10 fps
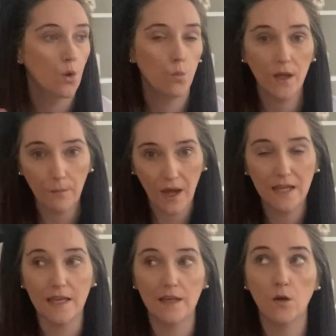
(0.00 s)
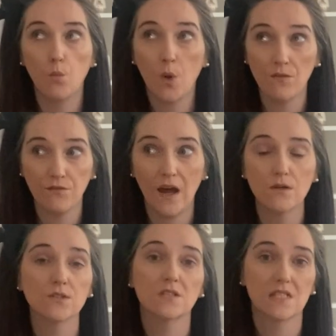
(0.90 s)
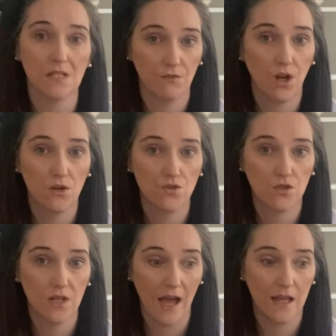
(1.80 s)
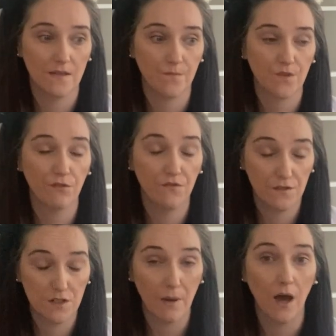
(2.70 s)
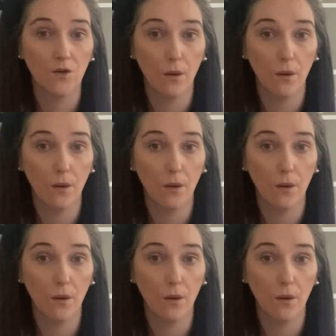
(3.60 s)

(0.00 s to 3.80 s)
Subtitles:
we're paying £1,750